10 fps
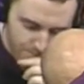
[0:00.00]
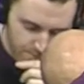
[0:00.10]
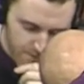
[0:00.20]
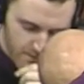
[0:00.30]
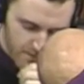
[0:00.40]

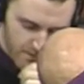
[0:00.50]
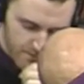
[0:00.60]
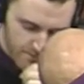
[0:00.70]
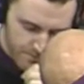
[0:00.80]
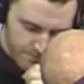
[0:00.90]

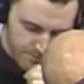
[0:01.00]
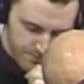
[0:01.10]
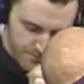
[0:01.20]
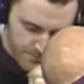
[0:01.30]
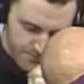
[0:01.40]

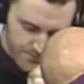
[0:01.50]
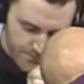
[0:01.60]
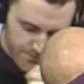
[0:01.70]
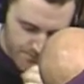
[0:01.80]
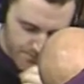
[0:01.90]

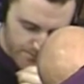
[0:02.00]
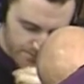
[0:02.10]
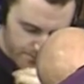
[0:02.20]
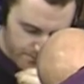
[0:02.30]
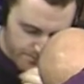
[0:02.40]

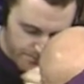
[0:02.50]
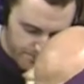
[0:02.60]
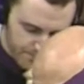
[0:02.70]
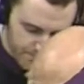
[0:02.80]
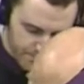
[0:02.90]

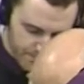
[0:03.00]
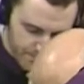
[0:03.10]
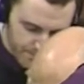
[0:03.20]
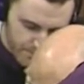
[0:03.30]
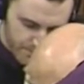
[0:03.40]

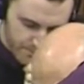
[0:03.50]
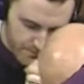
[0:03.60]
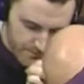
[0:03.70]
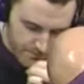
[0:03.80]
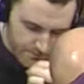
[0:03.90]

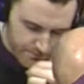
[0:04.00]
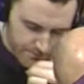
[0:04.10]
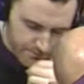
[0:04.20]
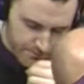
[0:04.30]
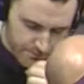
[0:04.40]

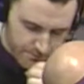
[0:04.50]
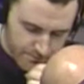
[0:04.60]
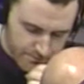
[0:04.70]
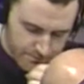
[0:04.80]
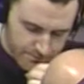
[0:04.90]

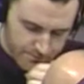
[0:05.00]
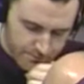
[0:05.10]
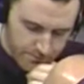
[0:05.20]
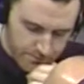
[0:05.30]
The person shown says nothing.